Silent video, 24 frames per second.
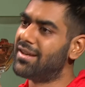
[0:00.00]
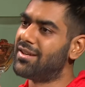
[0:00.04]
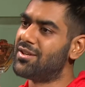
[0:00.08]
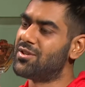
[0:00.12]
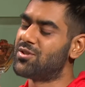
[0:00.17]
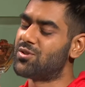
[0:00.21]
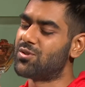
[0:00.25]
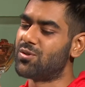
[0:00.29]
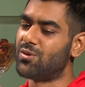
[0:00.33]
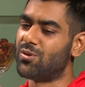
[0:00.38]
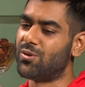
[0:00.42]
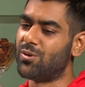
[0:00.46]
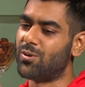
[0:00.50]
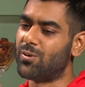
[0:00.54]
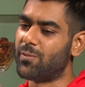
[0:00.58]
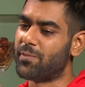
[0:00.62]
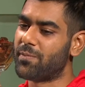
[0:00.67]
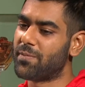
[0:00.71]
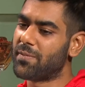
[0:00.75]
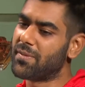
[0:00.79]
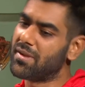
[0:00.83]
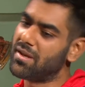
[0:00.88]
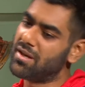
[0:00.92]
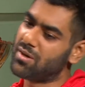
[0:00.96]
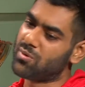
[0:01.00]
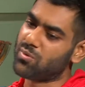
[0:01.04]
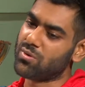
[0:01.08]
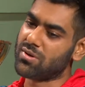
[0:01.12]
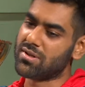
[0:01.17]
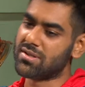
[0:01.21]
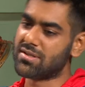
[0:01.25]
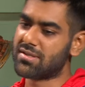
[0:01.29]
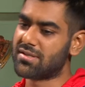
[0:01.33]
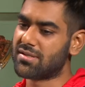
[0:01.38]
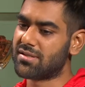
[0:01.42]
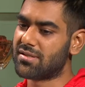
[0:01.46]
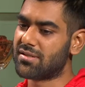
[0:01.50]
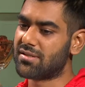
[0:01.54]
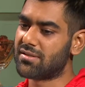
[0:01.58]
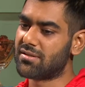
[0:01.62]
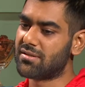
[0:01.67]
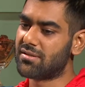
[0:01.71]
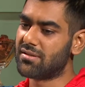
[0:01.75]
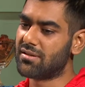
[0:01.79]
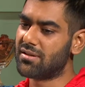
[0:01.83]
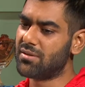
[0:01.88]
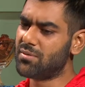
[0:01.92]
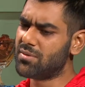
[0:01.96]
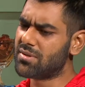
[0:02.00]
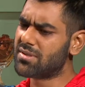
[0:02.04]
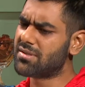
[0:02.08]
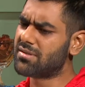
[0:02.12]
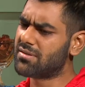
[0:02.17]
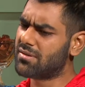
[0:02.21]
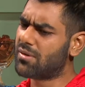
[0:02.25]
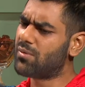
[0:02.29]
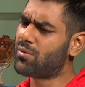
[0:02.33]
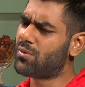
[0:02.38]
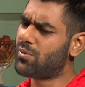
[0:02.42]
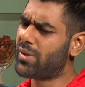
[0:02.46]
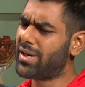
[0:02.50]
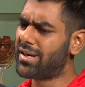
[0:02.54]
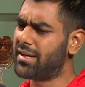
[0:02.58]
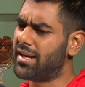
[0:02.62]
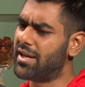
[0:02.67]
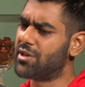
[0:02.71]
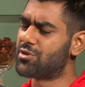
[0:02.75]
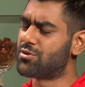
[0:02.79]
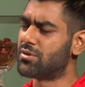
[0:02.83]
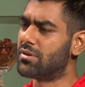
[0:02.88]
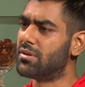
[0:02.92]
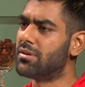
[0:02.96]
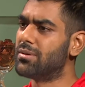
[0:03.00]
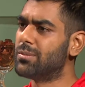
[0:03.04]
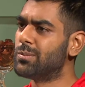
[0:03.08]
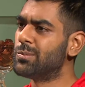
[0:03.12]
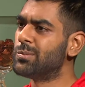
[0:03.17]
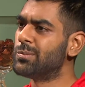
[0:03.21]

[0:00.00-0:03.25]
So it was quite natural.